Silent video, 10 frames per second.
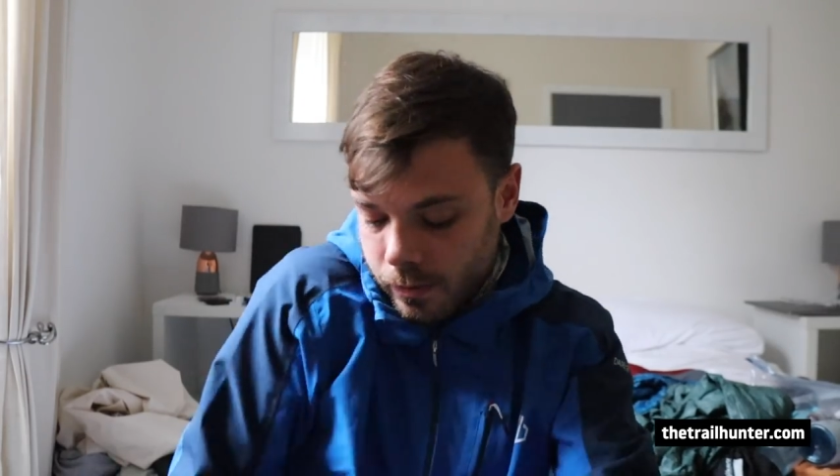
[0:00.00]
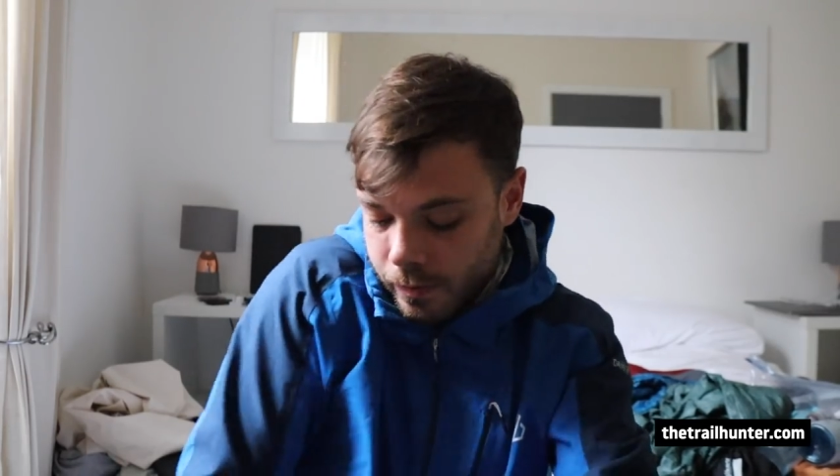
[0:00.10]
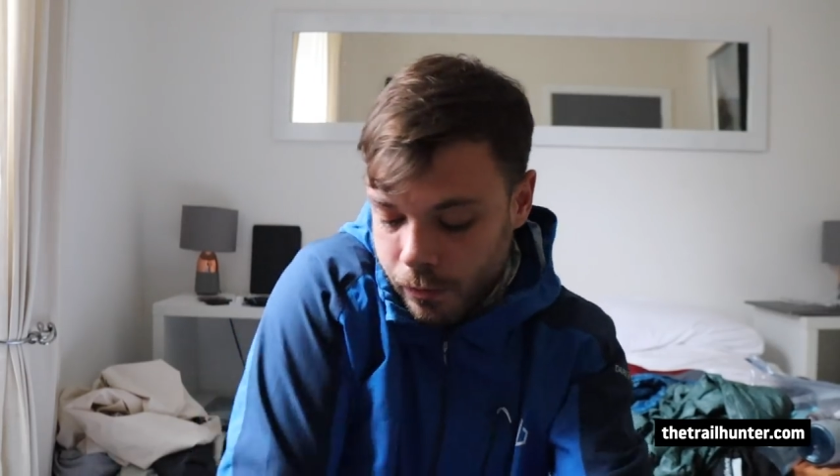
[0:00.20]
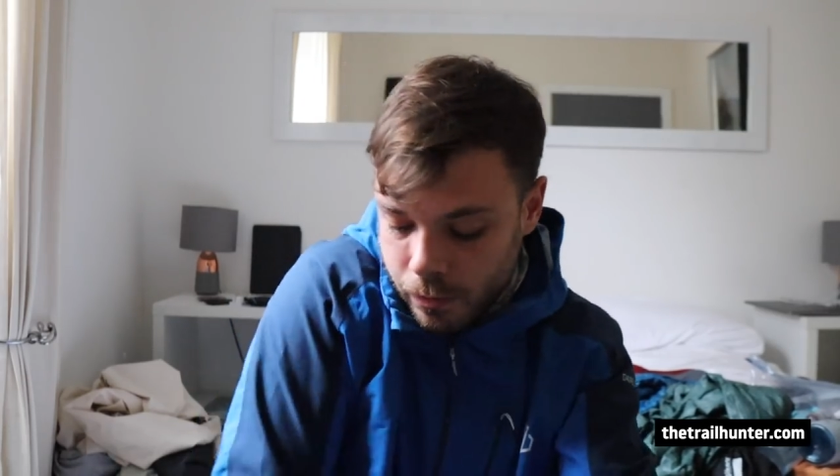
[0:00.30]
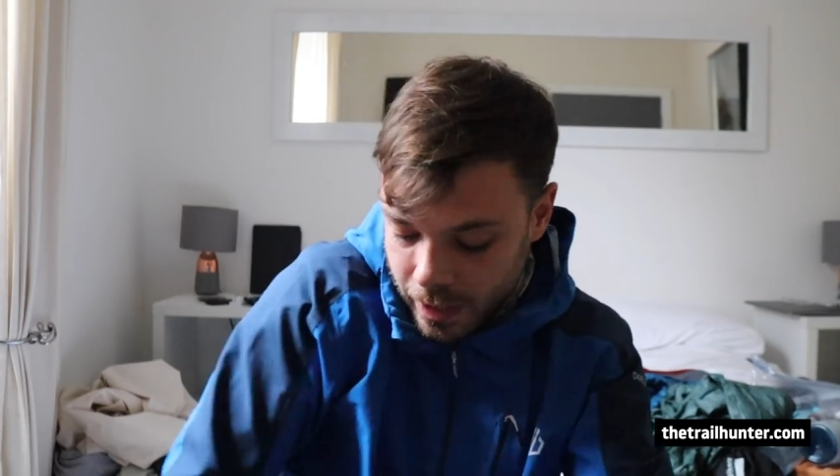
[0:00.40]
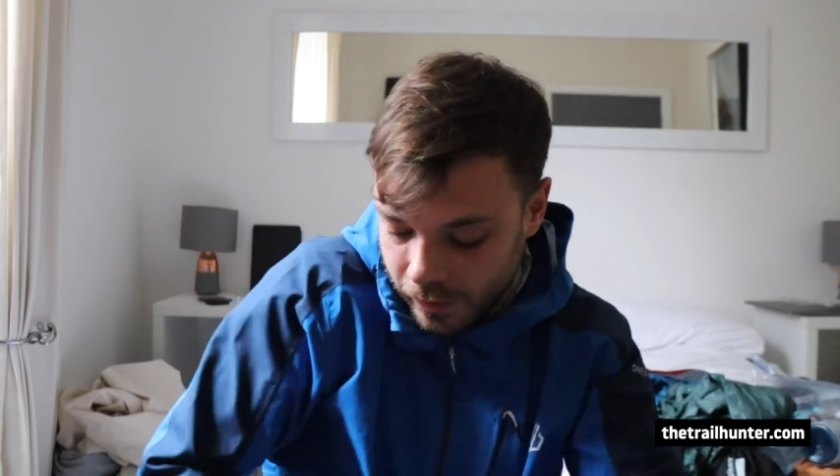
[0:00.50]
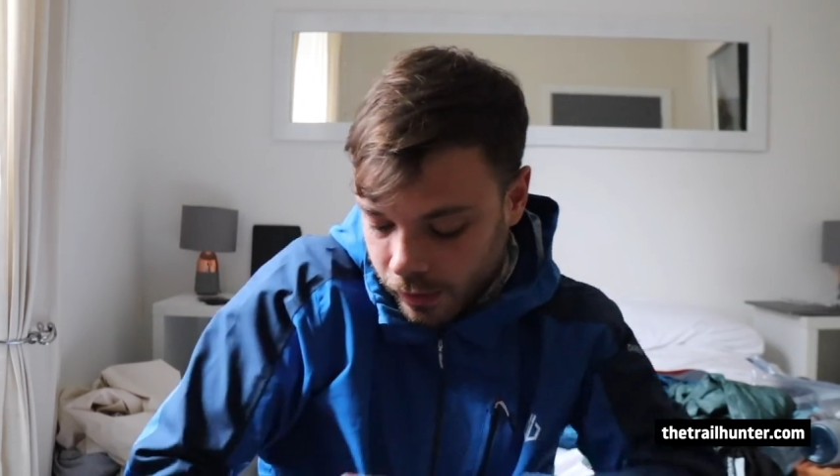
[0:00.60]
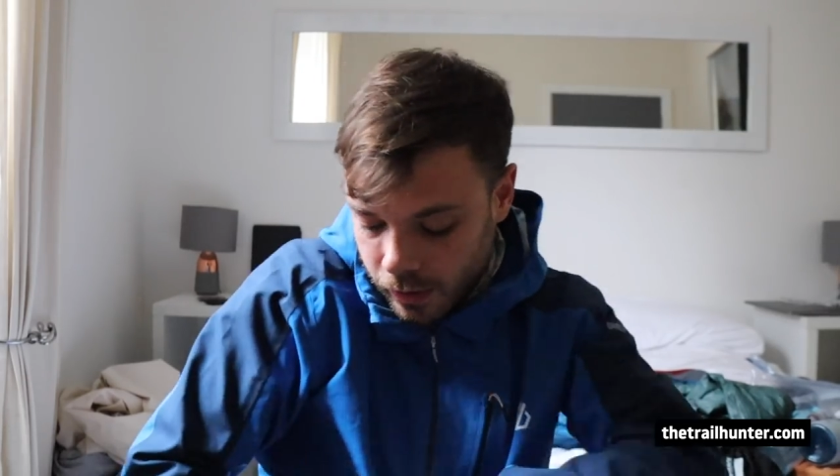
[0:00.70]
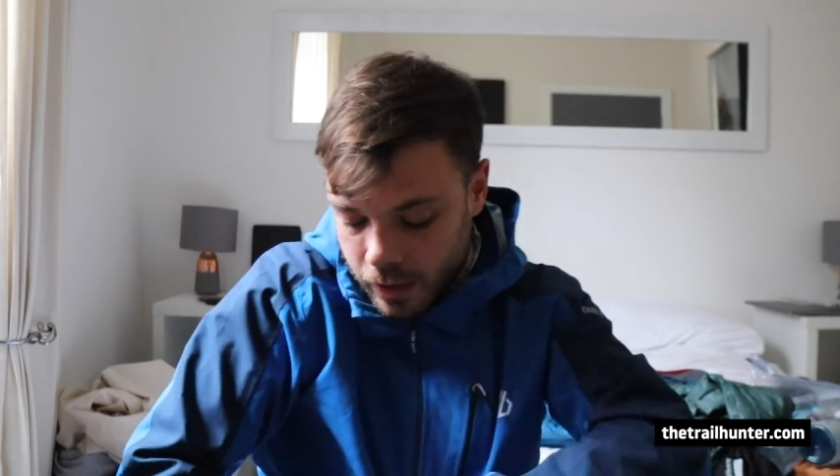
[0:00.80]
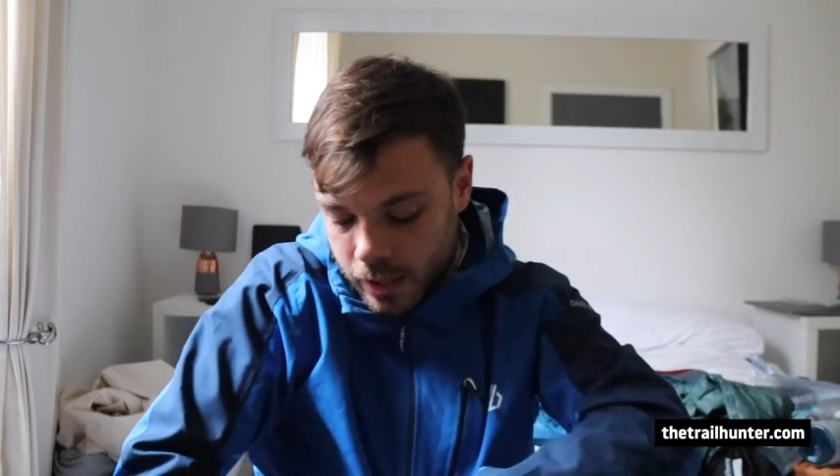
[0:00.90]
we've always
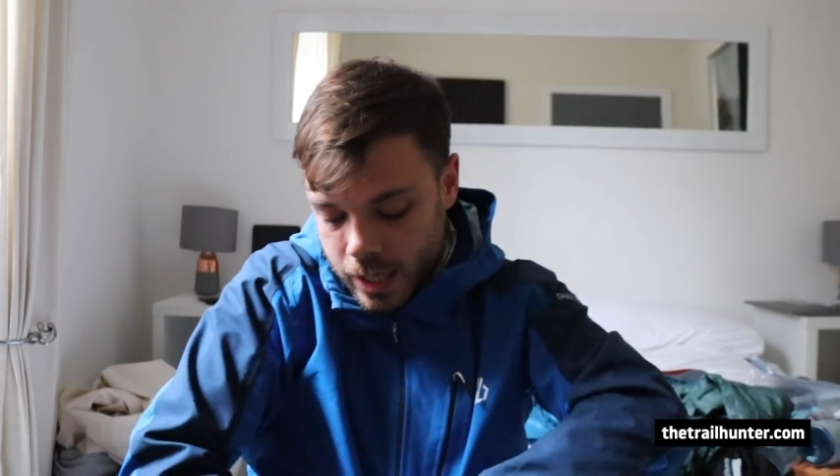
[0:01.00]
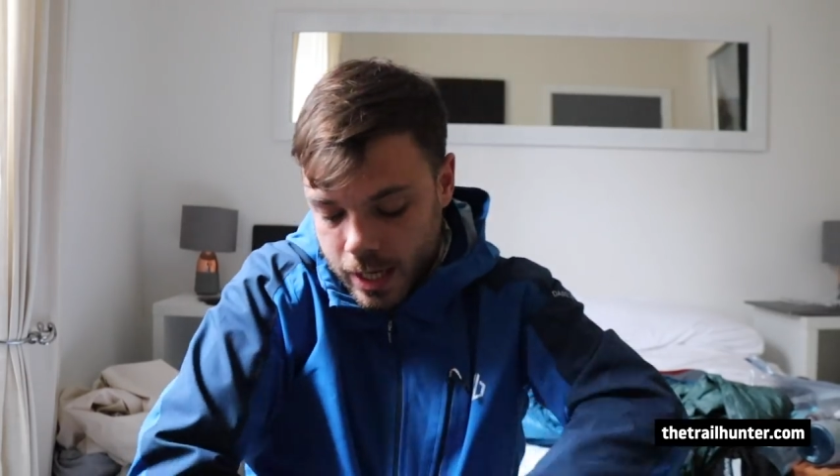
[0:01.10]
got